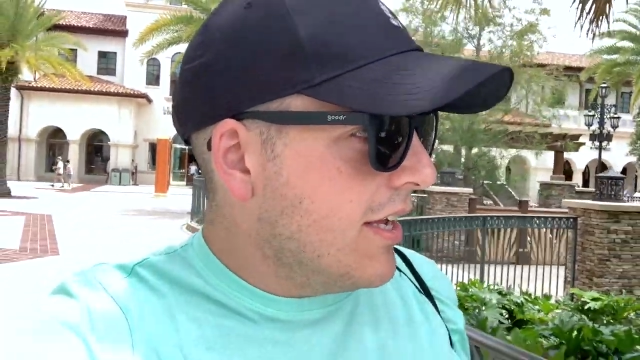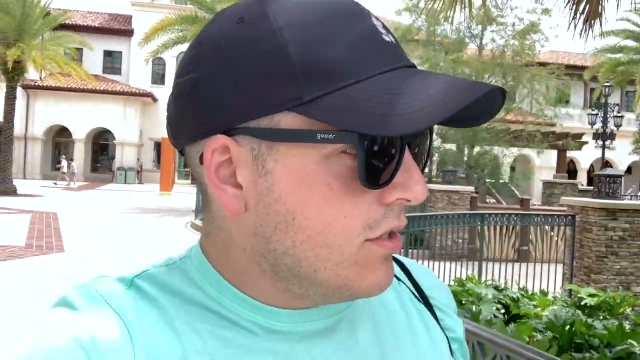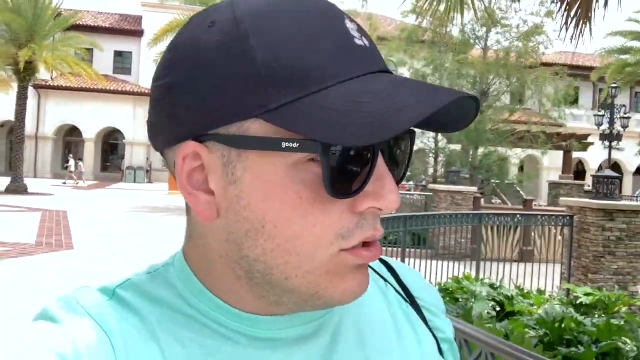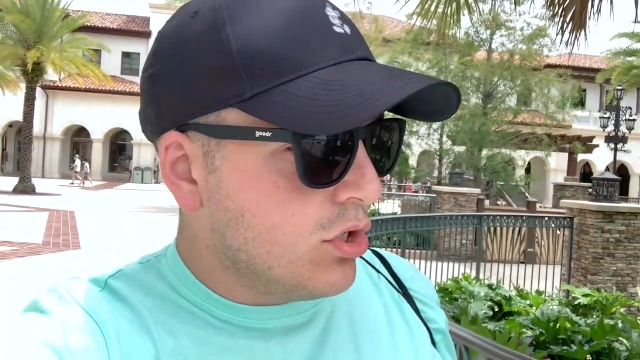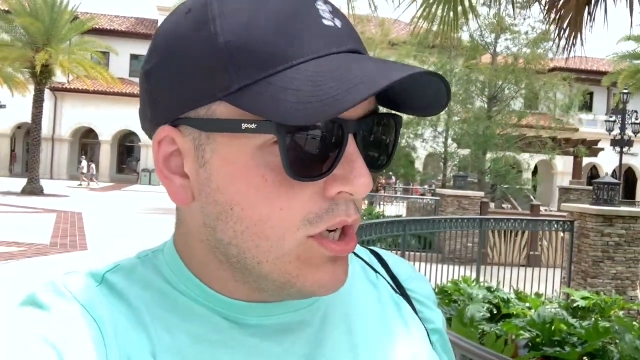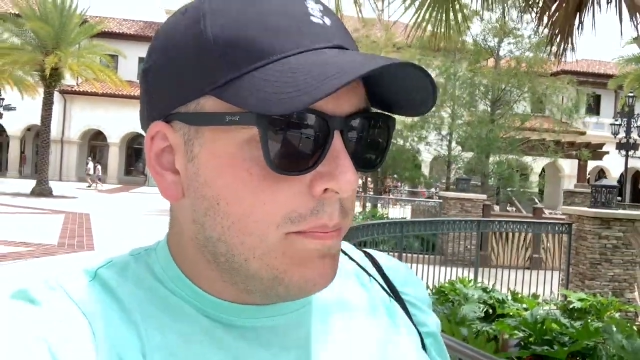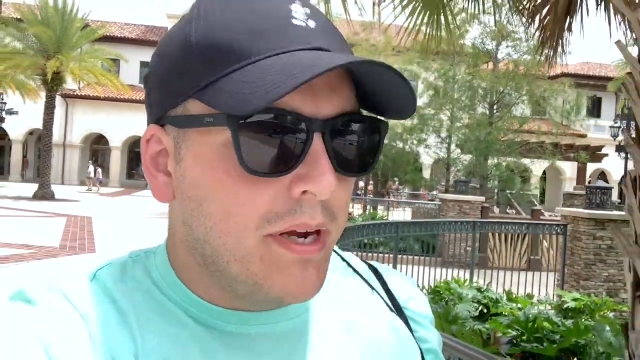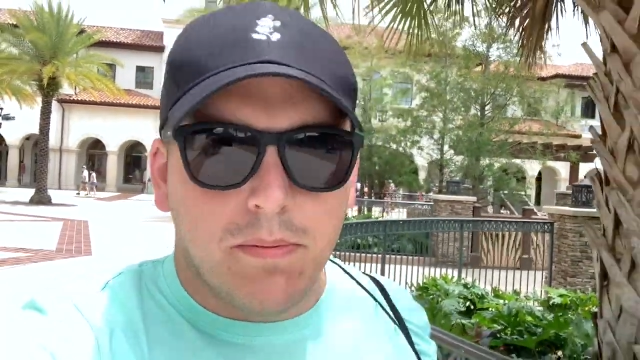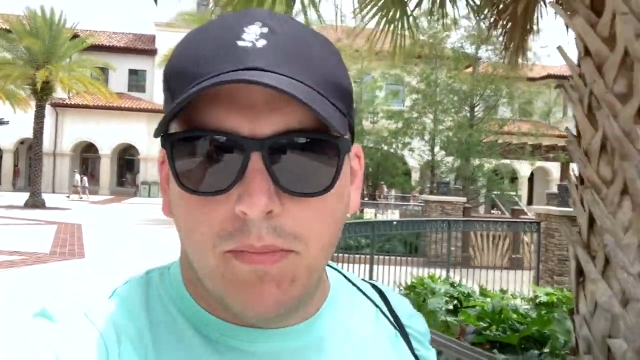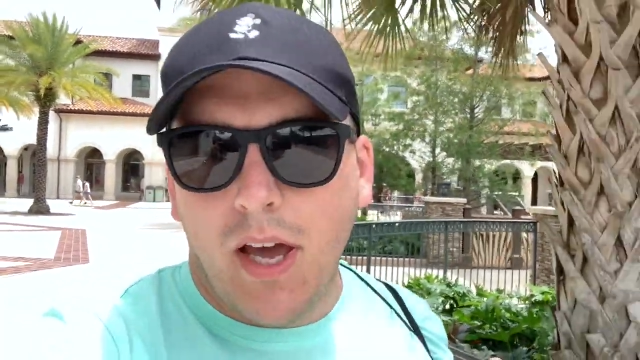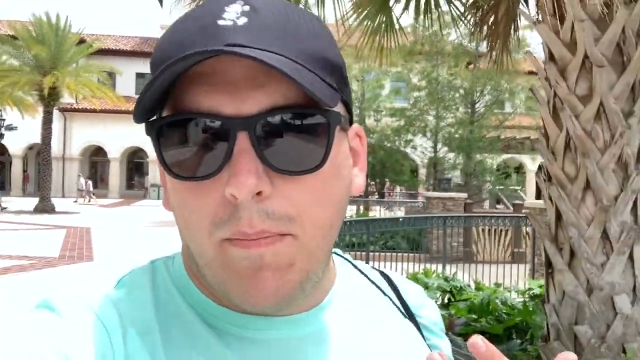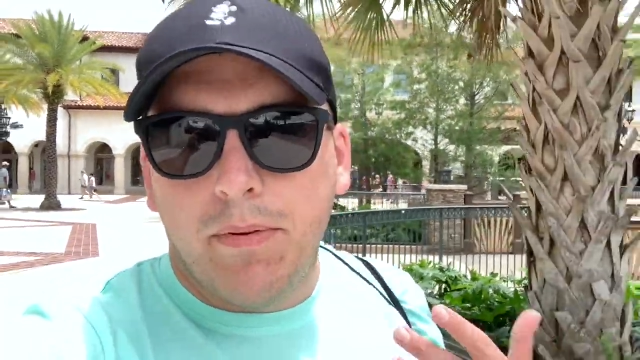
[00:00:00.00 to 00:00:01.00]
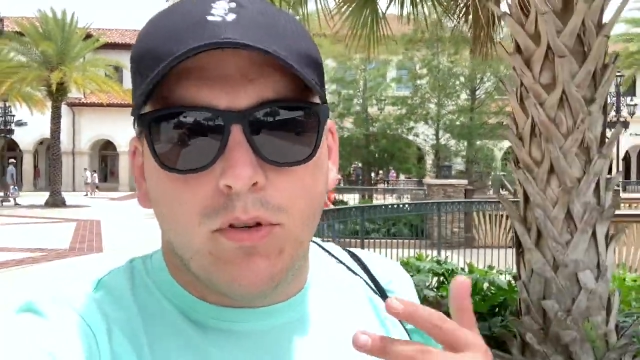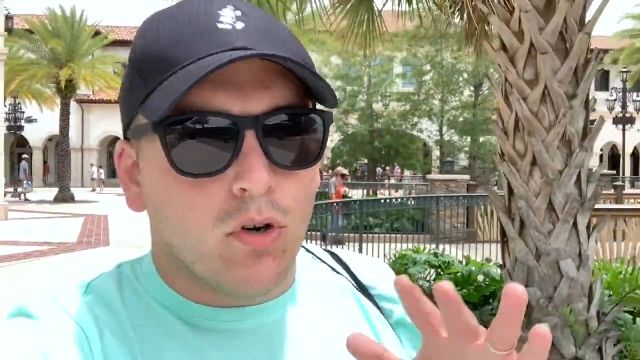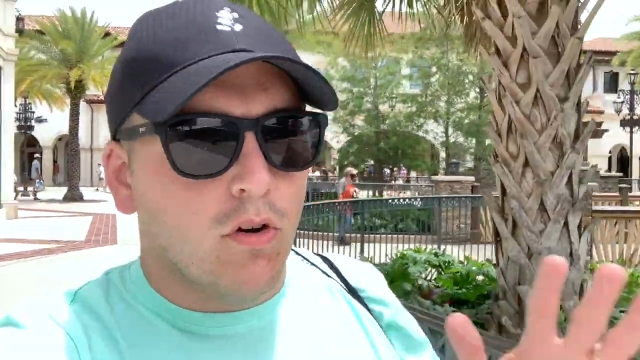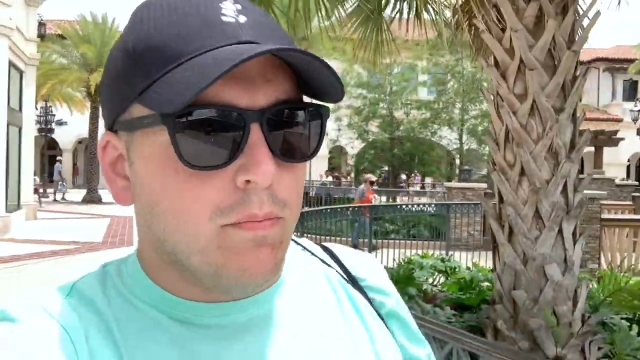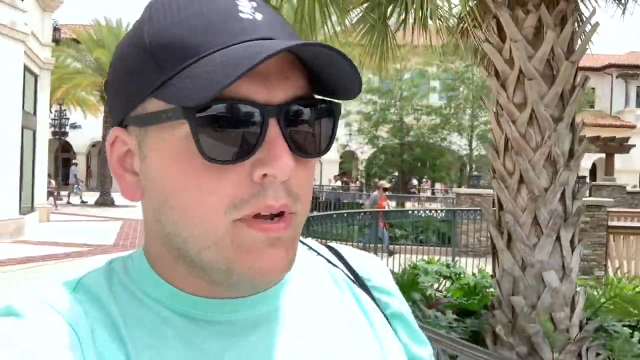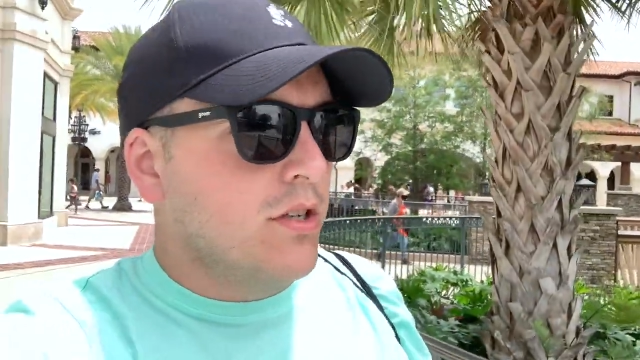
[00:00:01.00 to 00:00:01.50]
And so she picked me up,
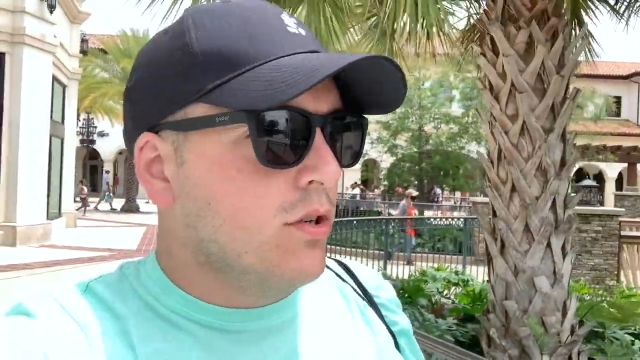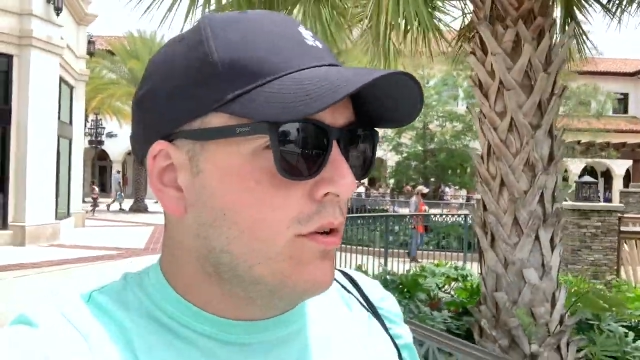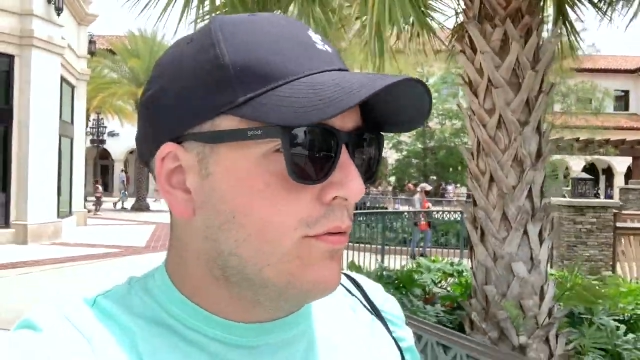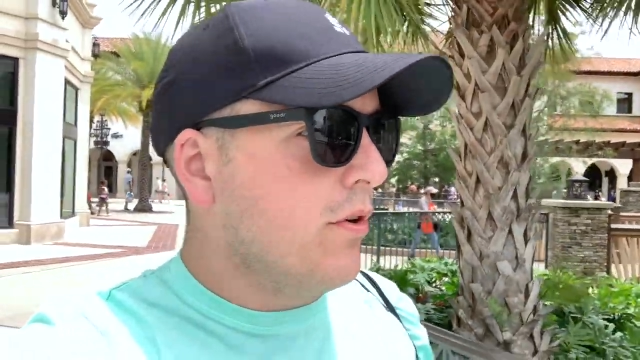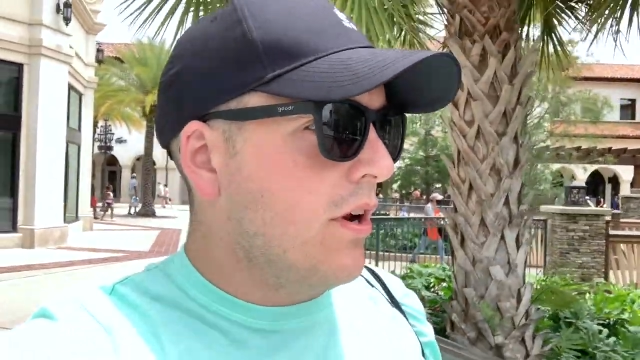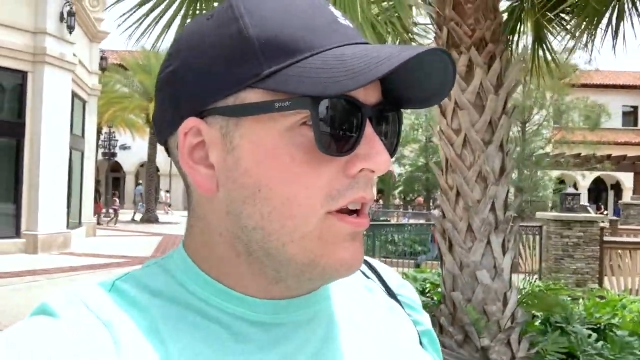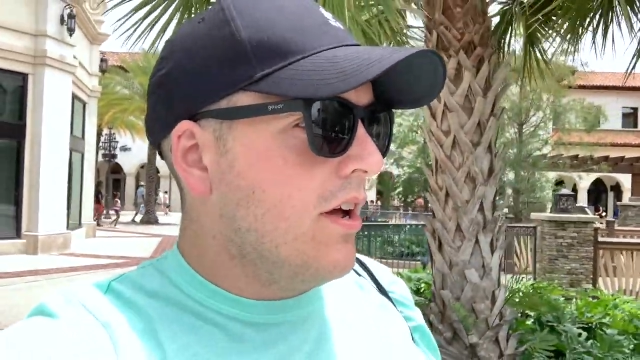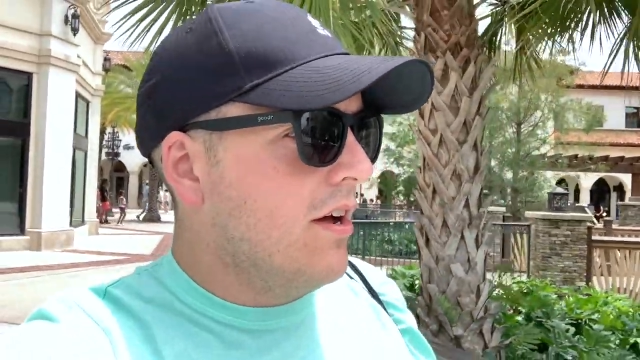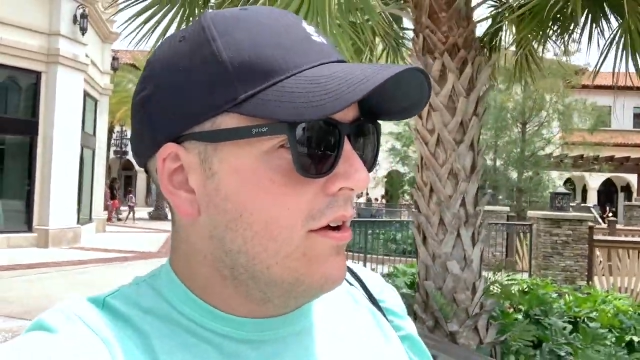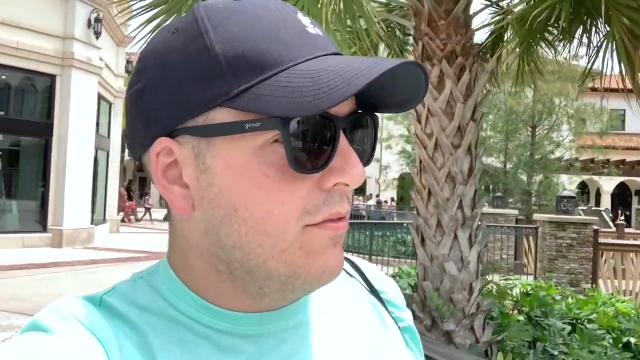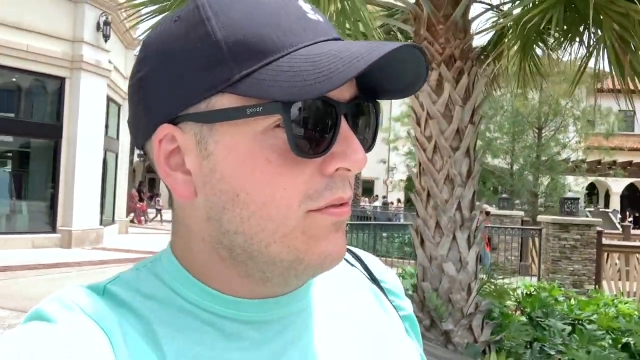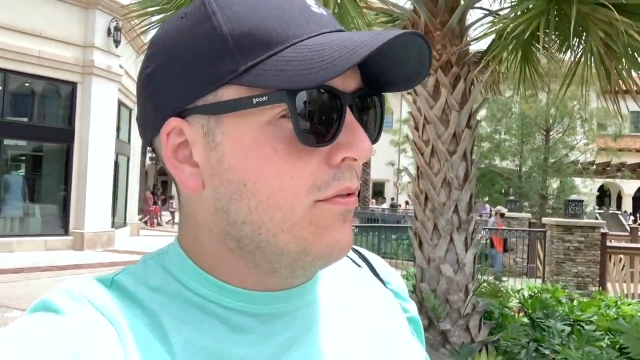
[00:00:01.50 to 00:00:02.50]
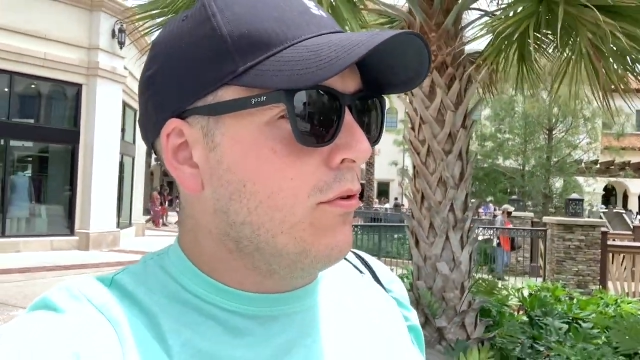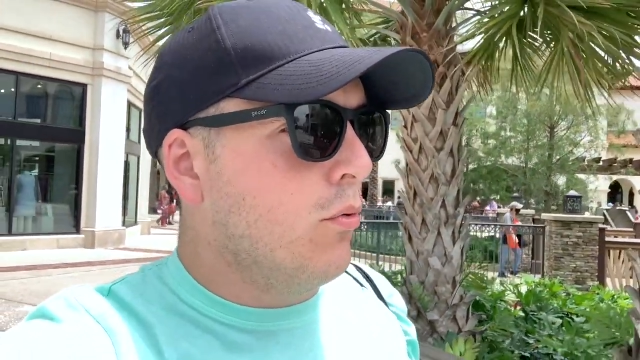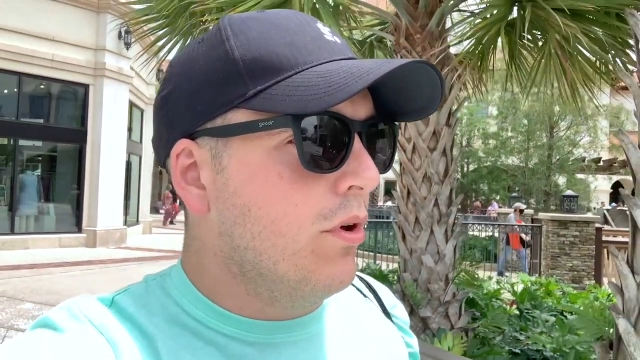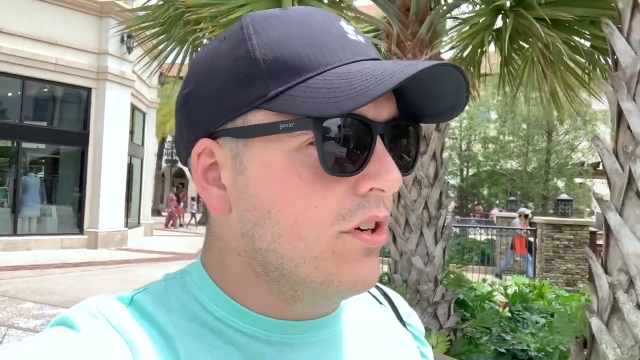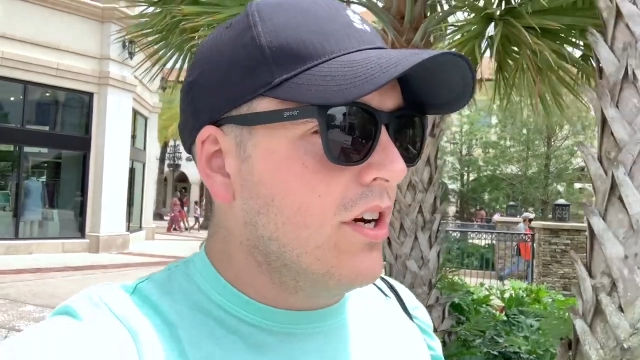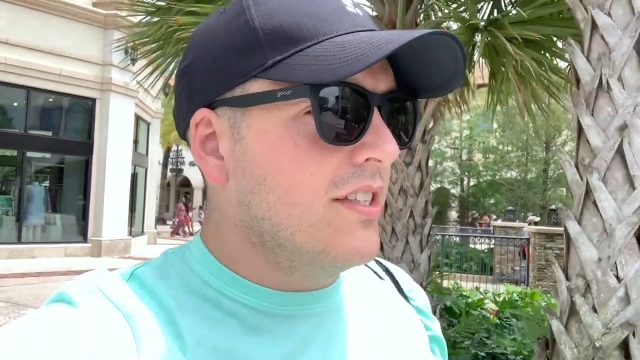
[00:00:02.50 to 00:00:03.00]
drove me to the front of Fort
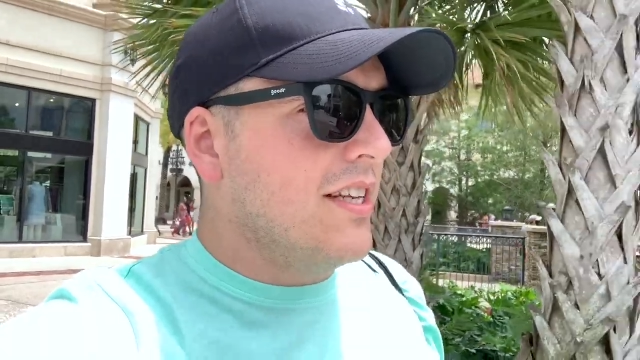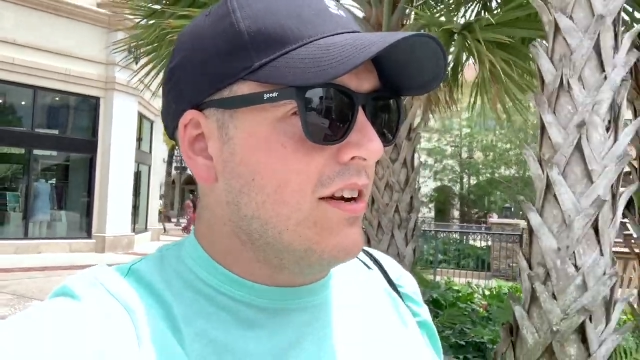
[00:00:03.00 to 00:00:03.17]
Wilderness.